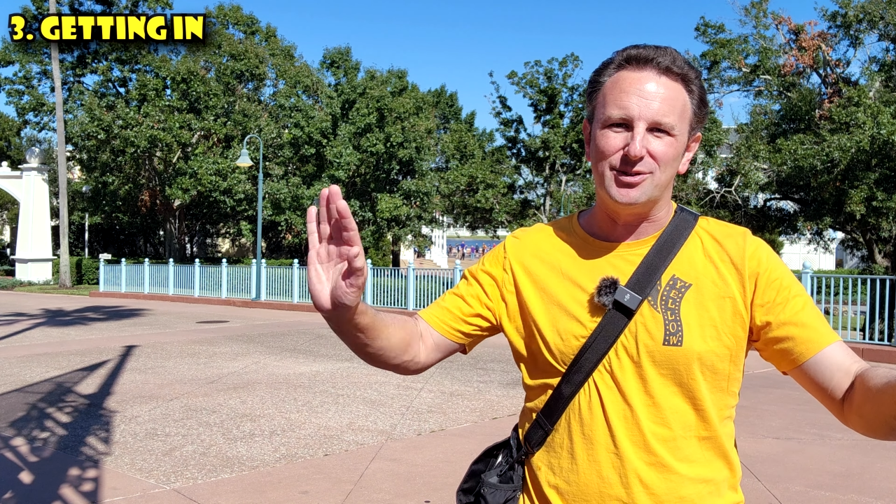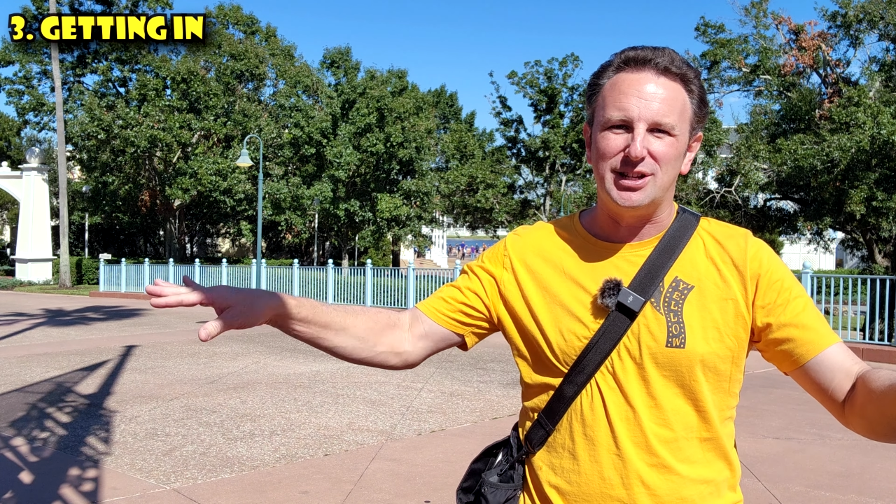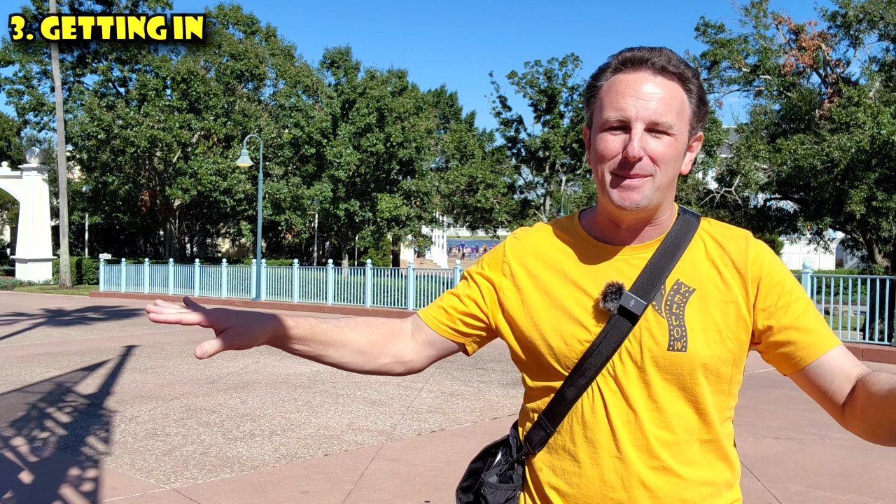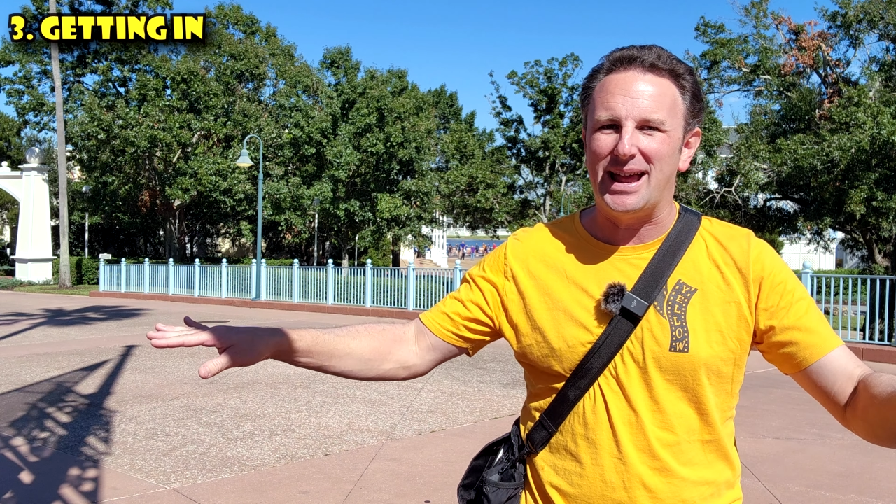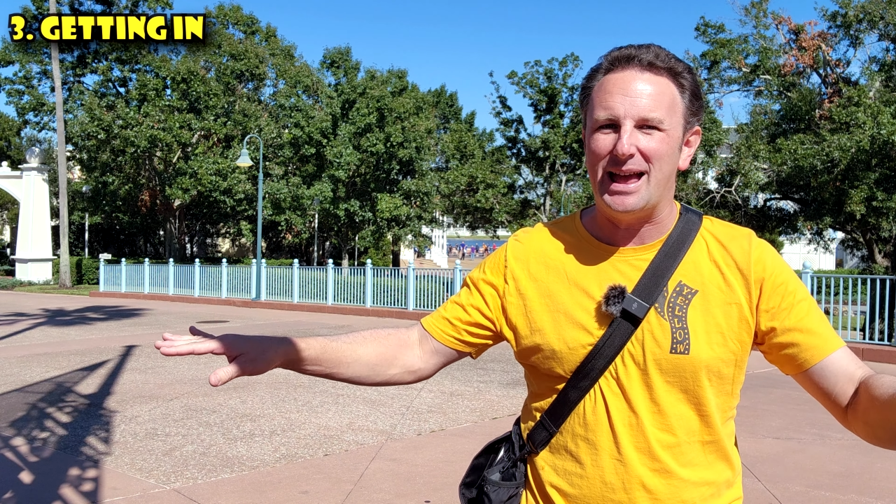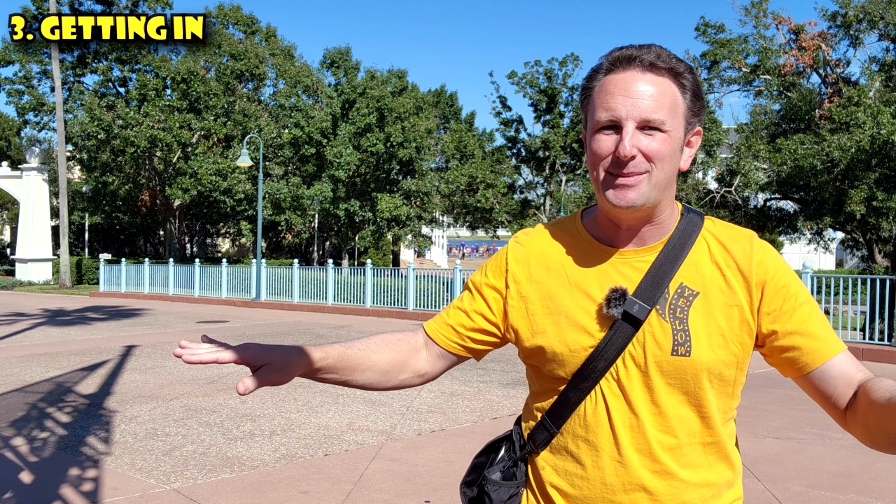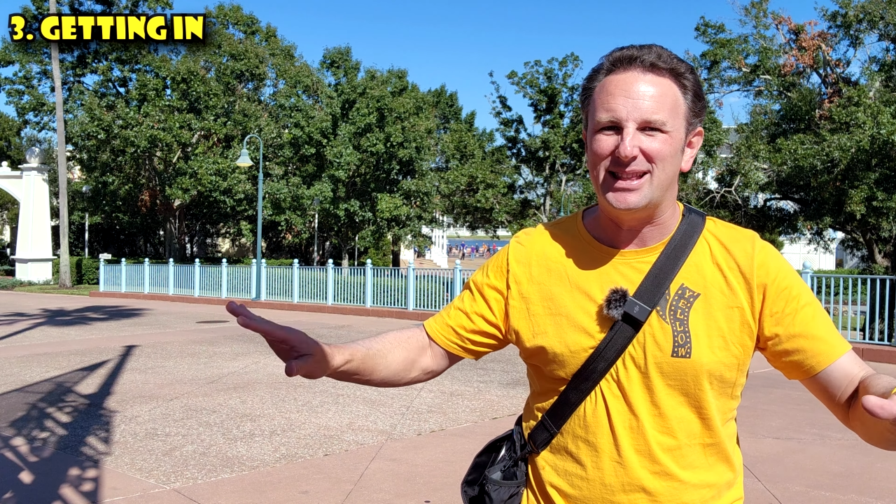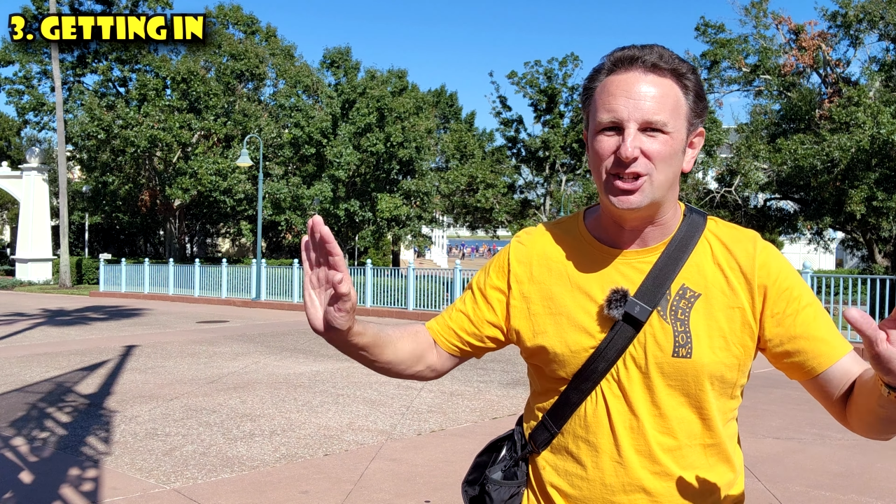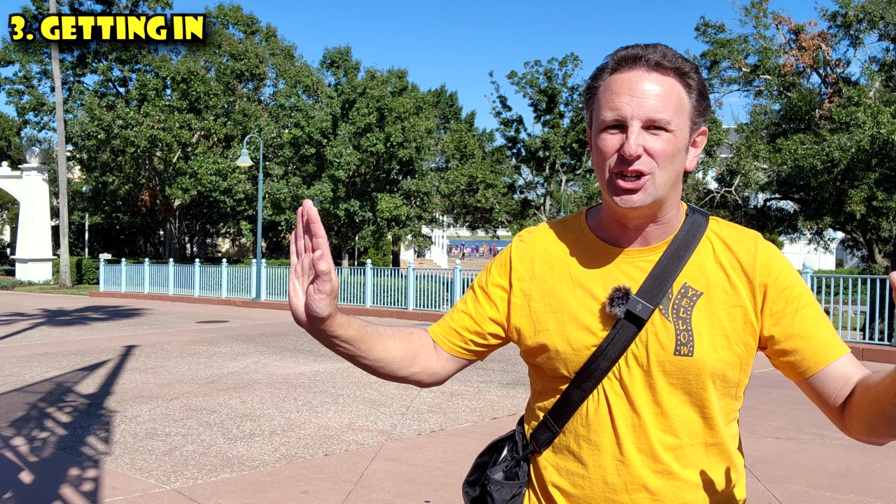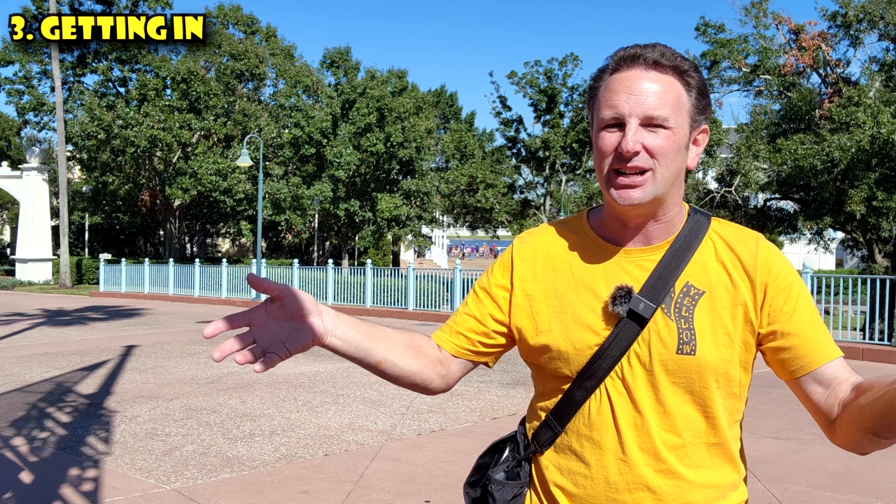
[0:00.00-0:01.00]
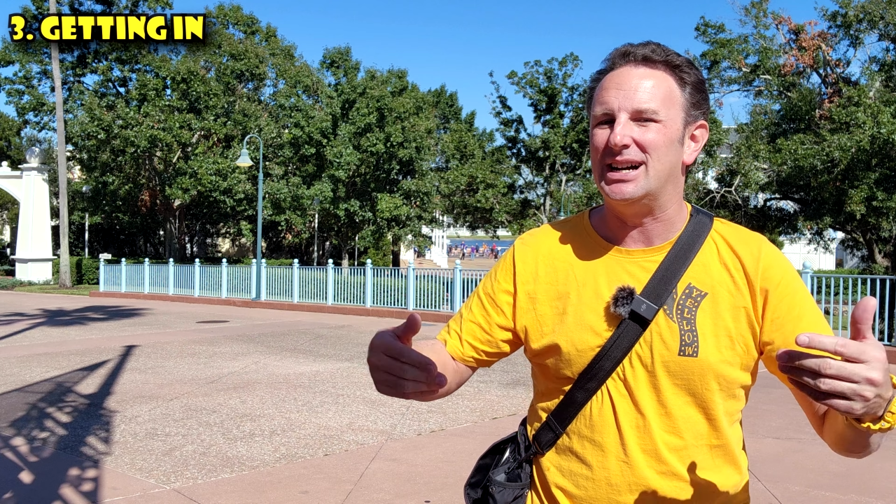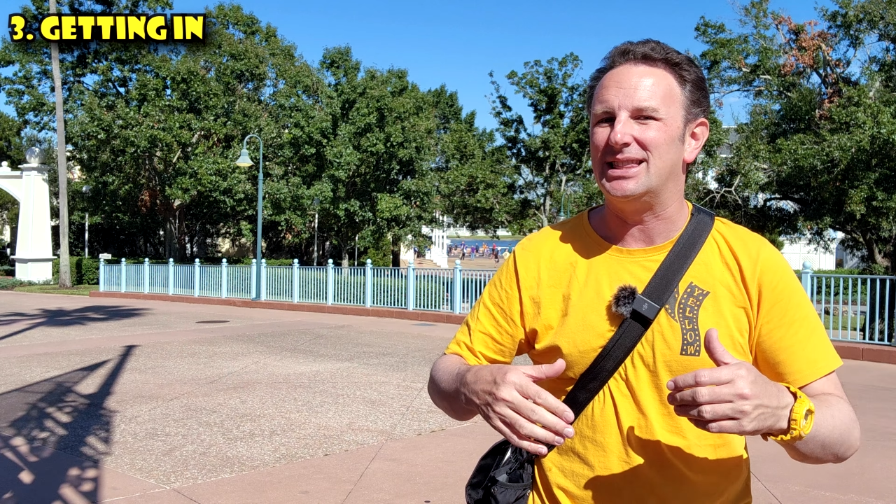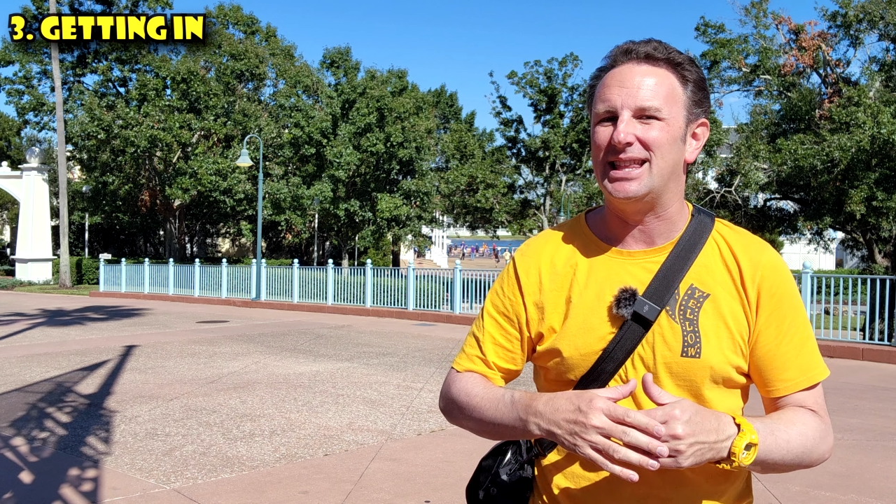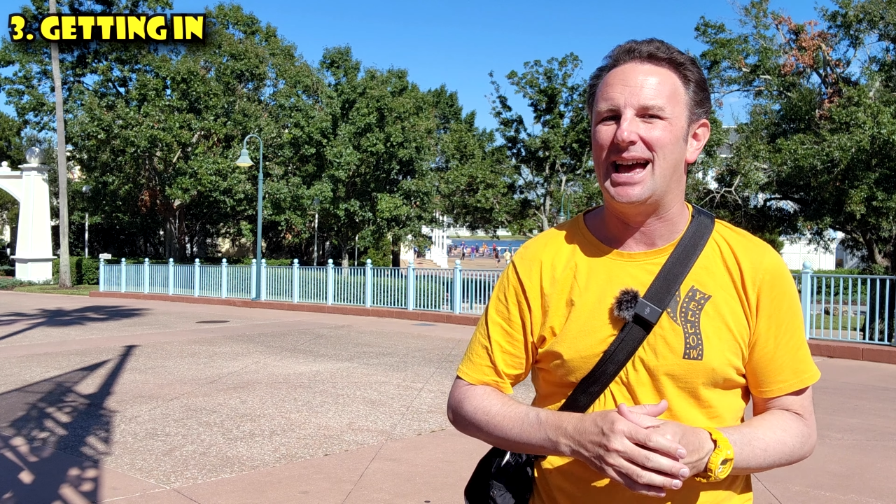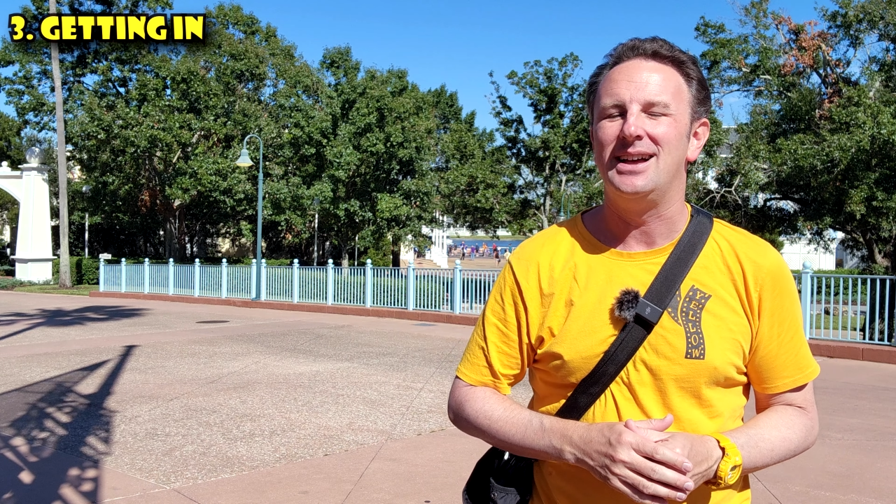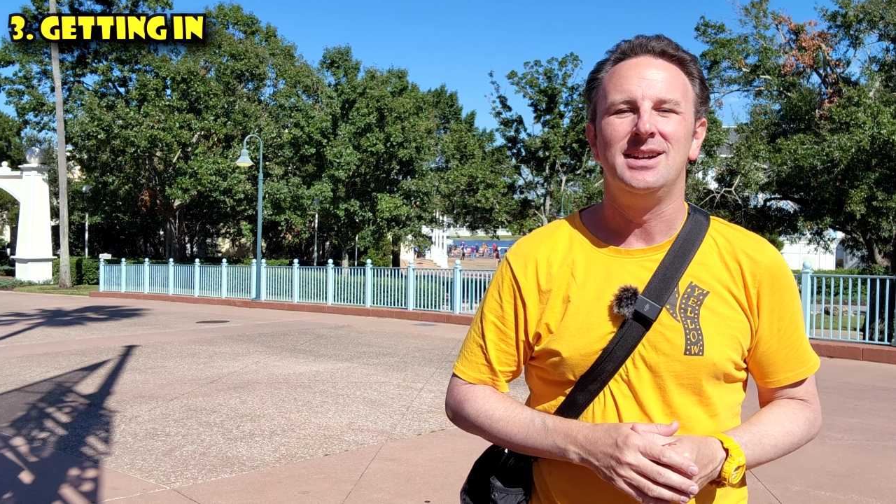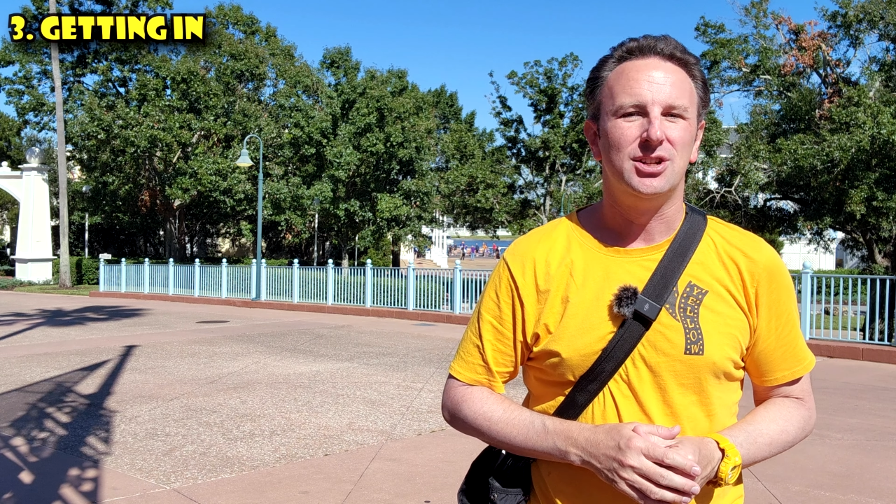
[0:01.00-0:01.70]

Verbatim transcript: to Miami that should cut that